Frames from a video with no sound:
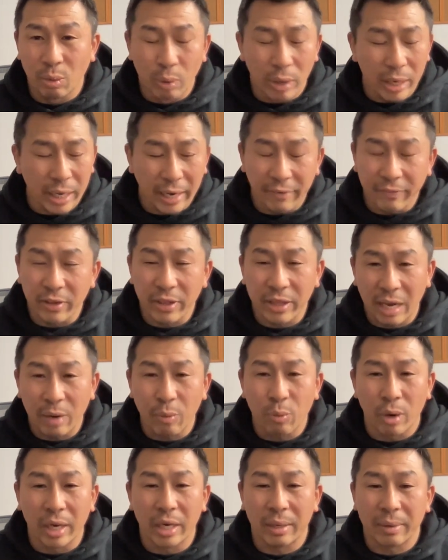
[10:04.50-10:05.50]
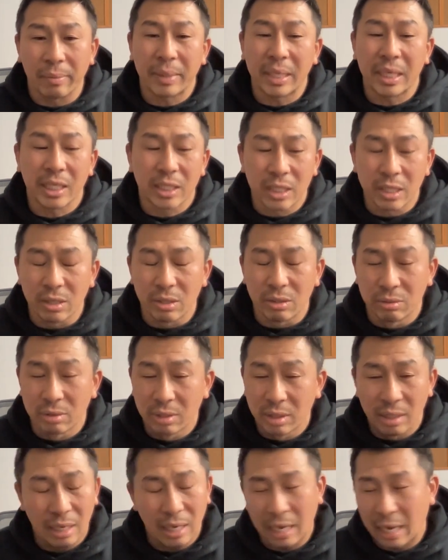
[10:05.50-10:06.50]
whatever they wanted me to do,
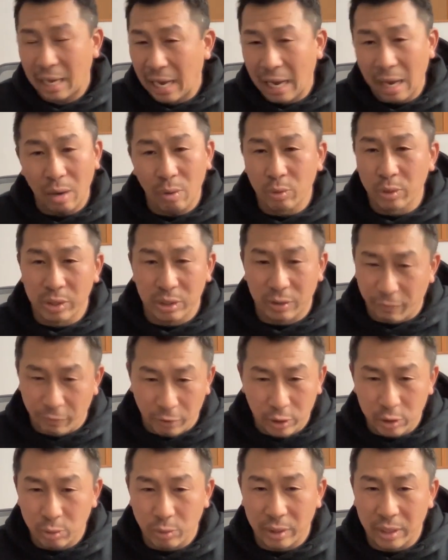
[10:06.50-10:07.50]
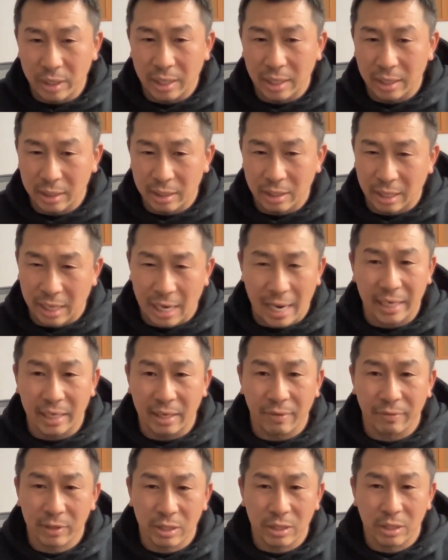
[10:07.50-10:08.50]
I was the first one to line
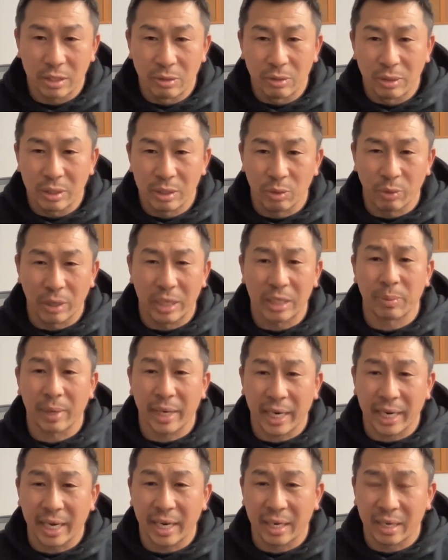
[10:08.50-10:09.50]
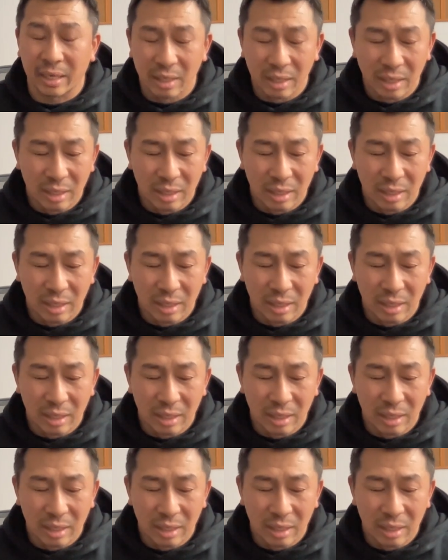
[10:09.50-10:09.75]
up to do it, to raise my hand.